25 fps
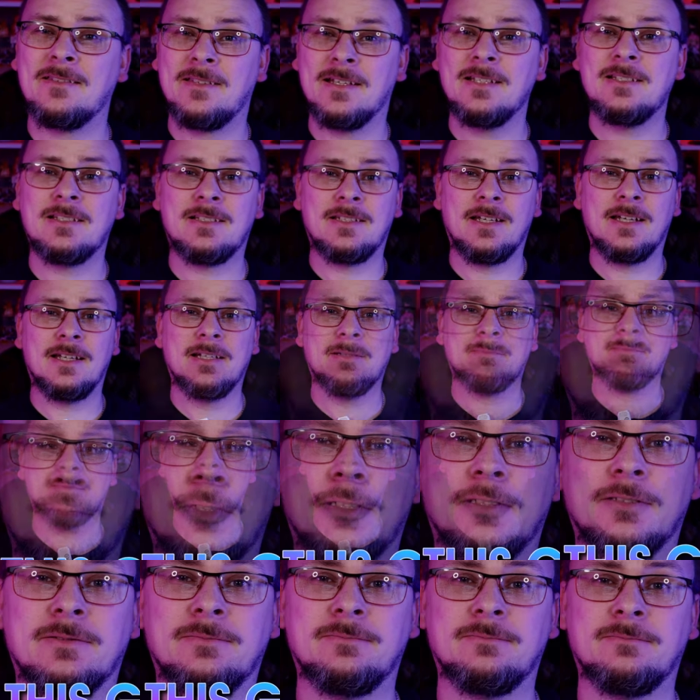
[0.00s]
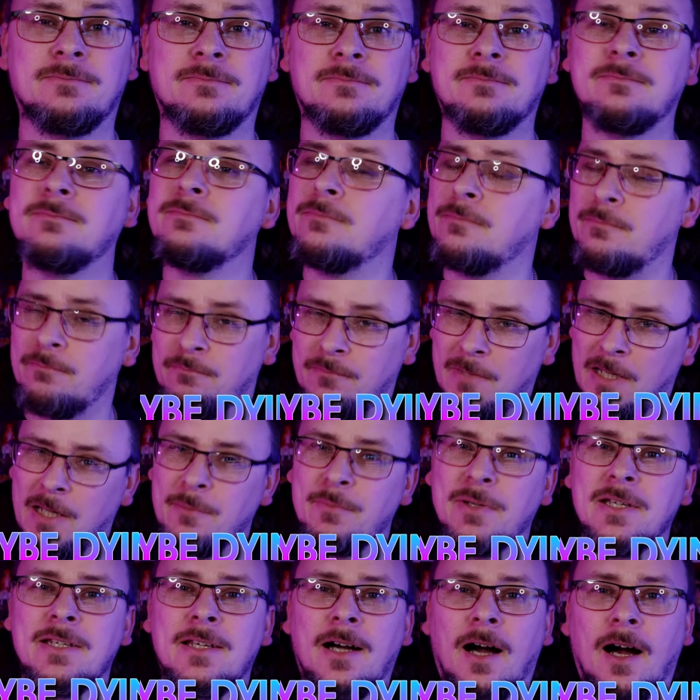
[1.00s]
this game may
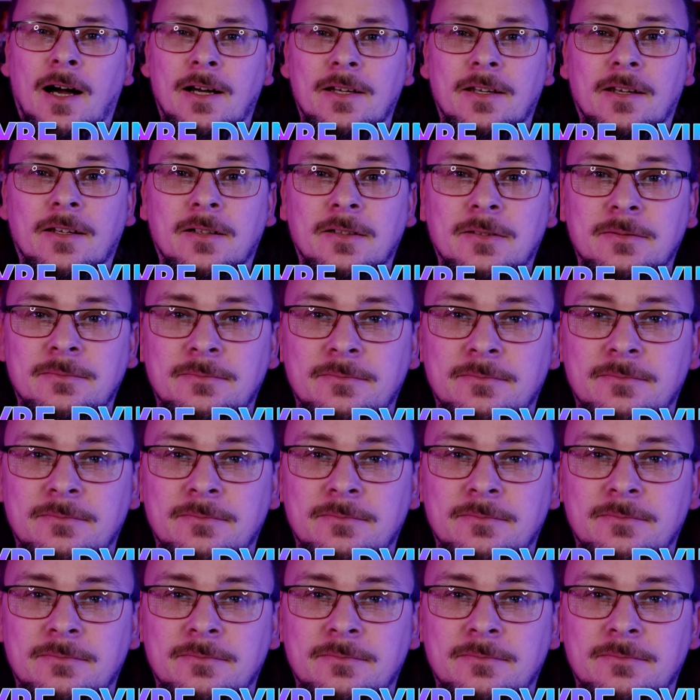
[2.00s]
be dying.